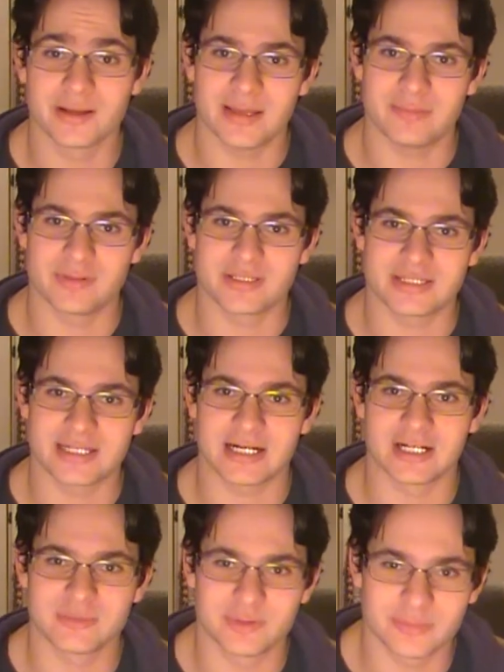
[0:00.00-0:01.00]
it was a
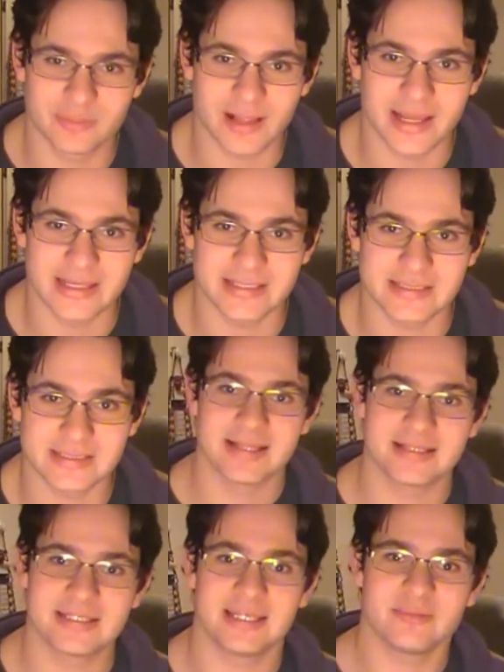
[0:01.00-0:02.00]
terrible place,
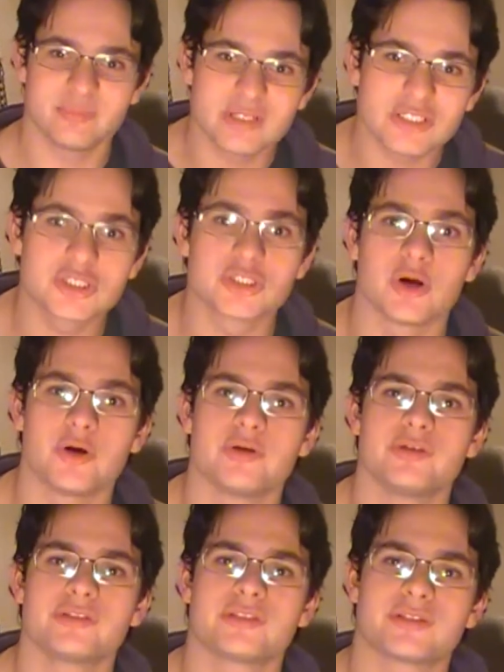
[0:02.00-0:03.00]
Tim
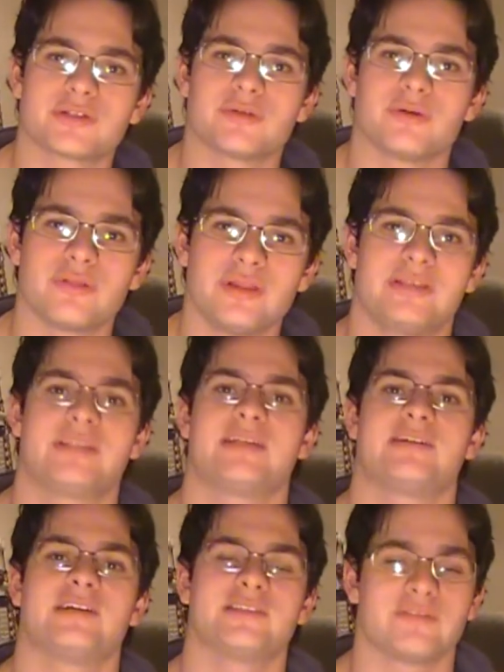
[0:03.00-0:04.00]
chose to call this
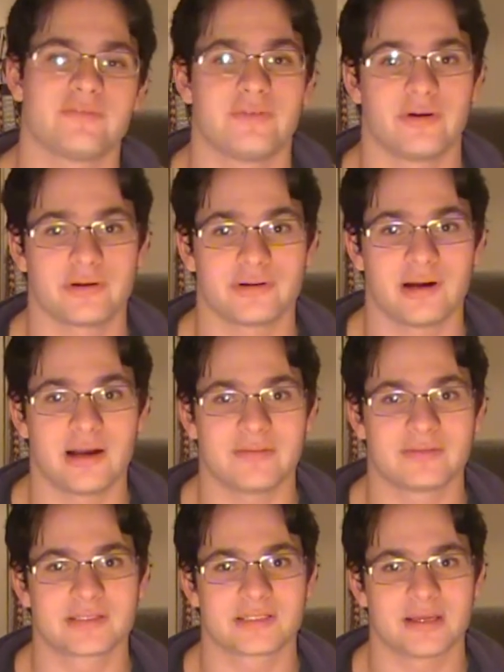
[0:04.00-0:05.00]
series of
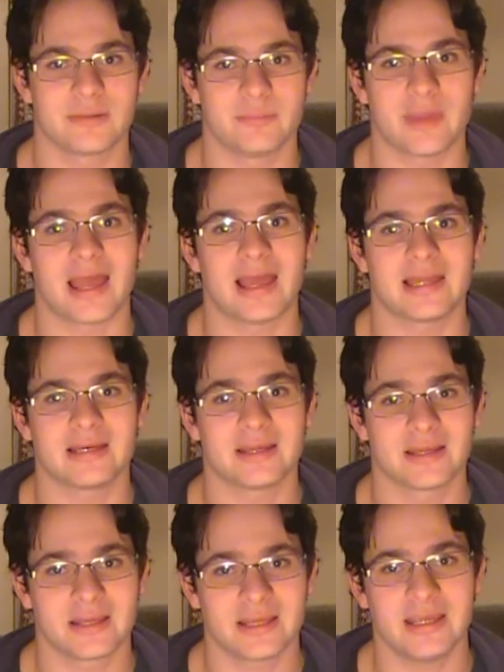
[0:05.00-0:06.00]
photographs Man
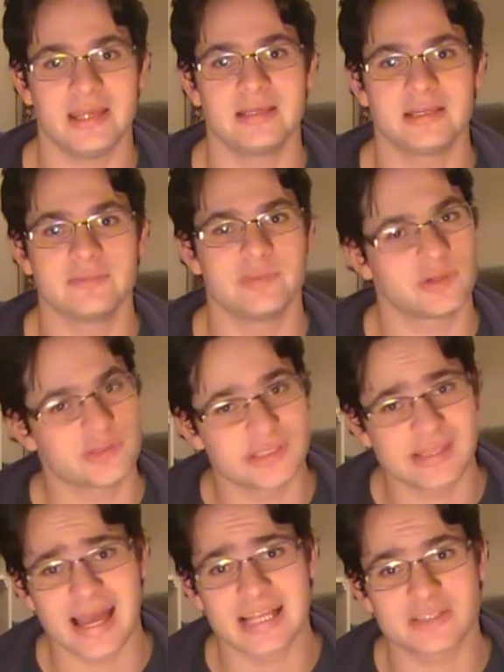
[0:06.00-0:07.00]
Eden because
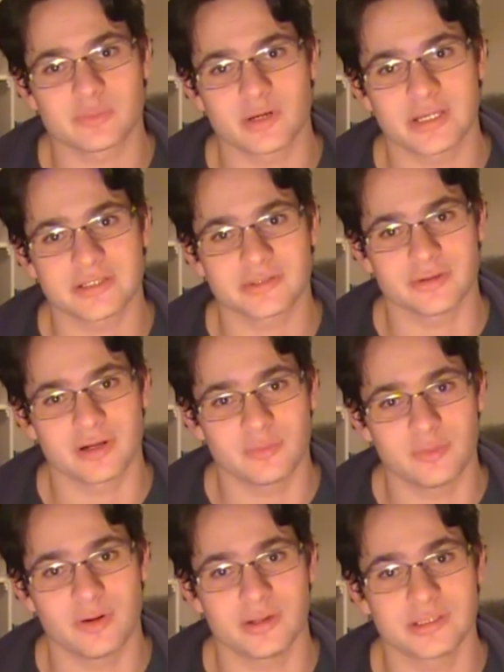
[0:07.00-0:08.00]
that's what he saw it
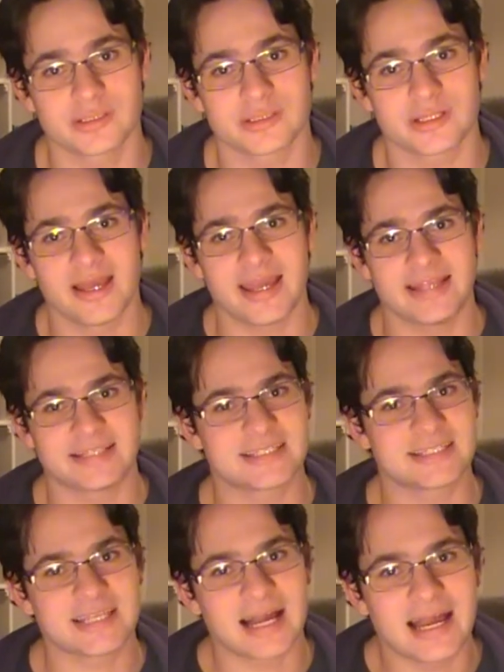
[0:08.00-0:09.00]
was. In
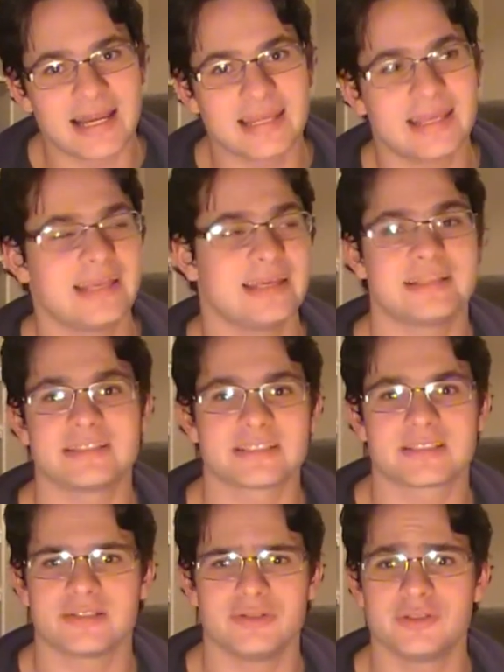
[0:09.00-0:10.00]
society,
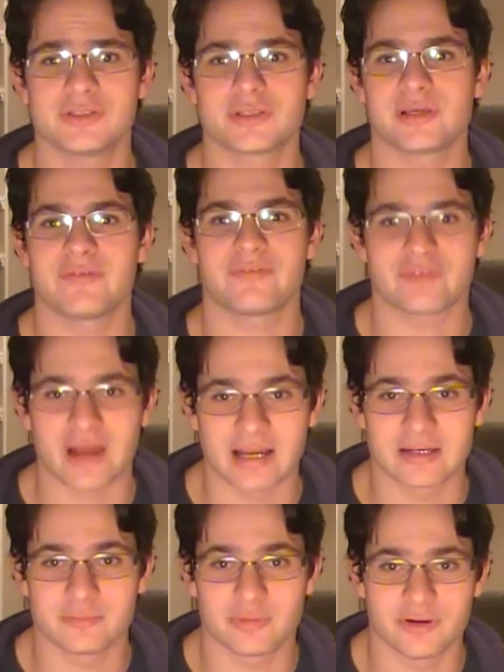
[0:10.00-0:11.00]
it's usually
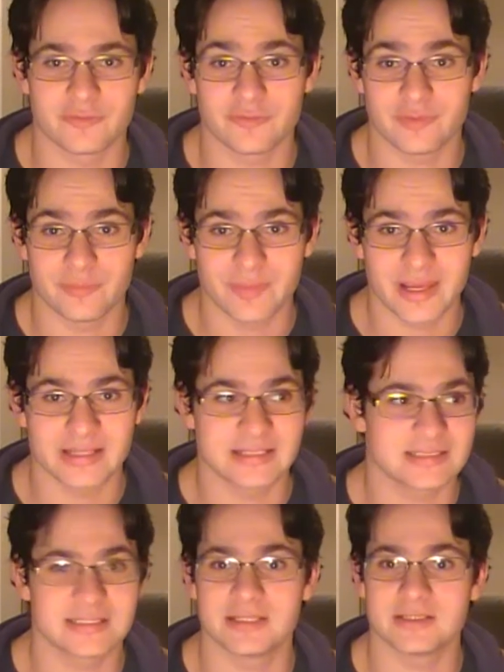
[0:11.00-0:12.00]
frowned upon for men
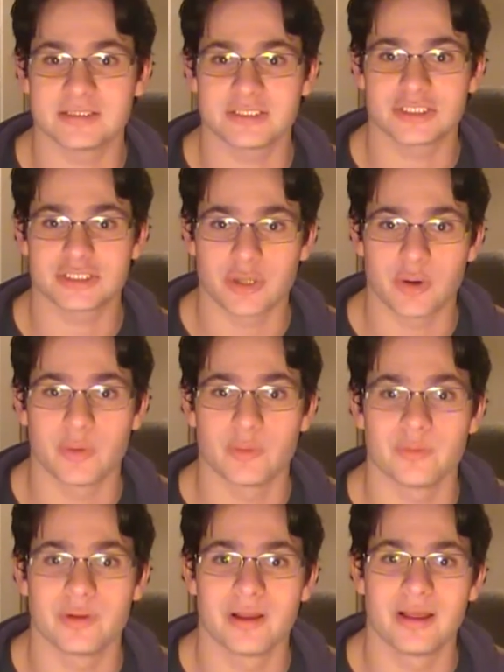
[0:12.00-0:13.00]
to
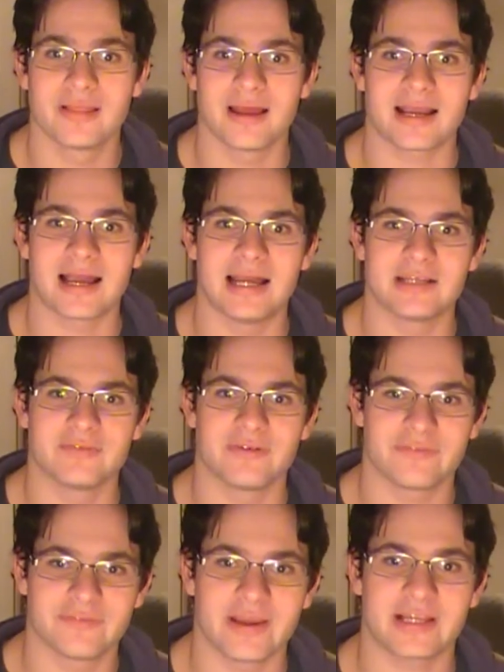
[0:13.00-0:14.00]
show that kind of
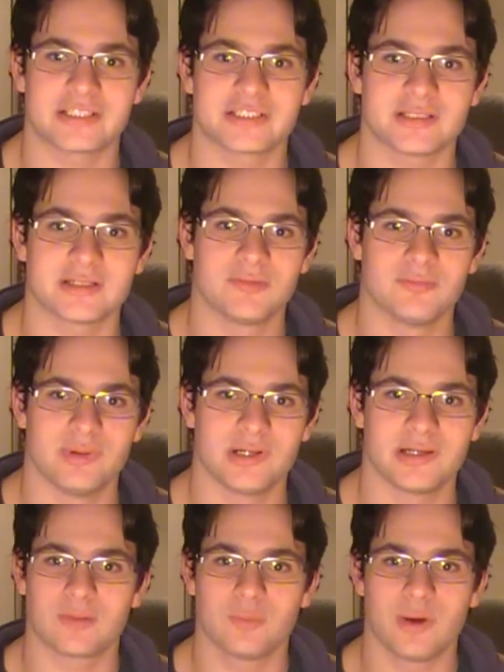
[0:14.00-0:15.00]
affection.
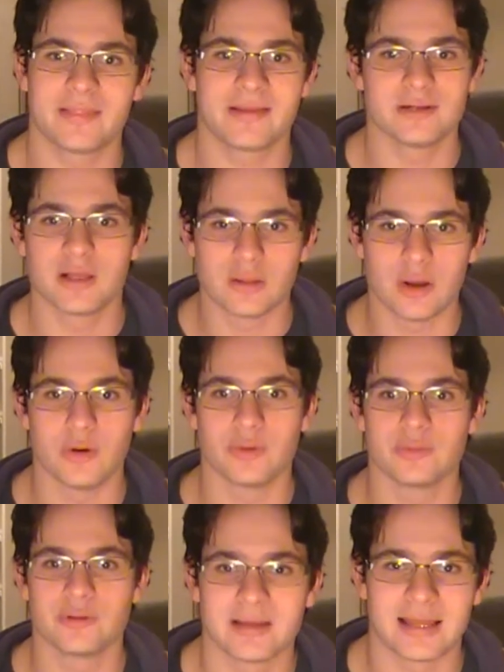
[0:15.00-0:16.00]
But when they're
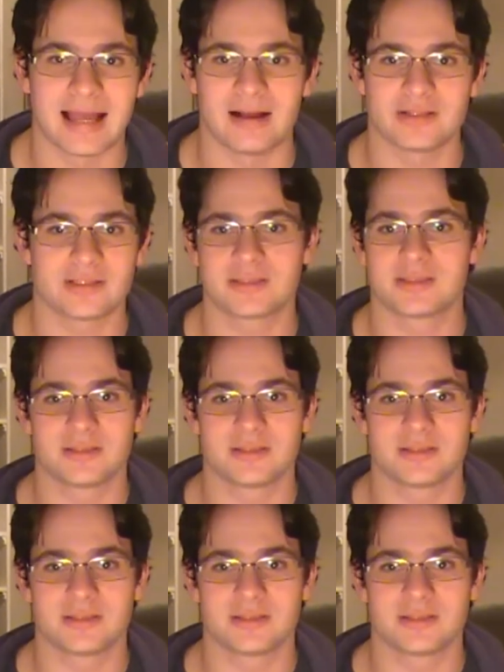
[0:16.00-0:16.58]
alone, out